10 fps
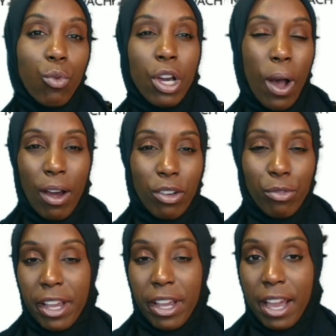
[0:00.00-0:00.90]
know
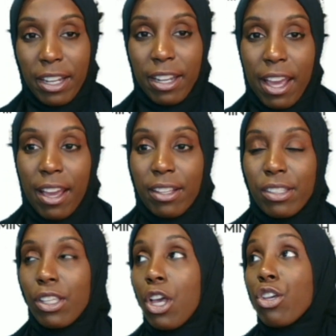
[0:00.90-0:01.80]
how to react
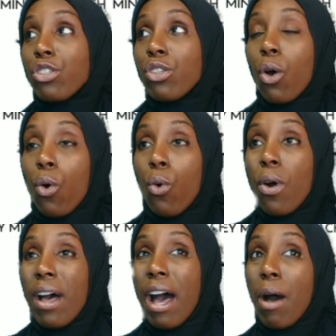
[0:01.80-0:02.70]
next.
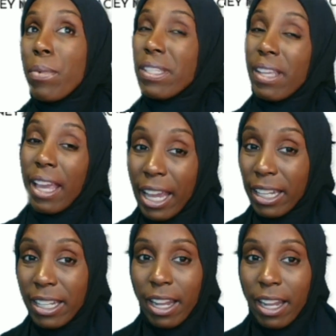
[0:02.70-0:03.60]
So I'm gonna say
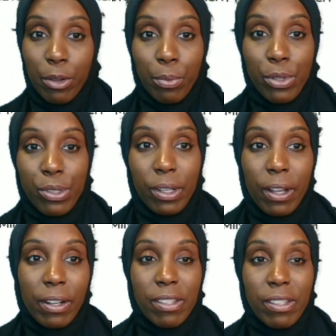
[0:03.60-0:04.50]
80-90%
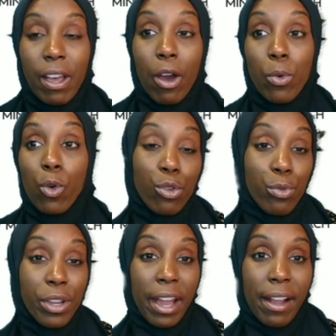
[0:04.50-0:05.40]
out of time, we wanna
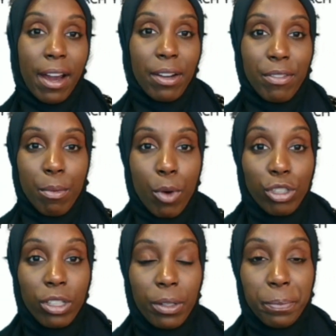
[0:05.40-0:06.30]
react out of
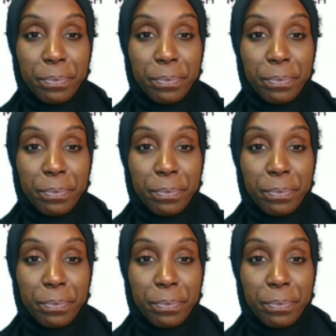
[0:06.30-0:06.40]
emotion.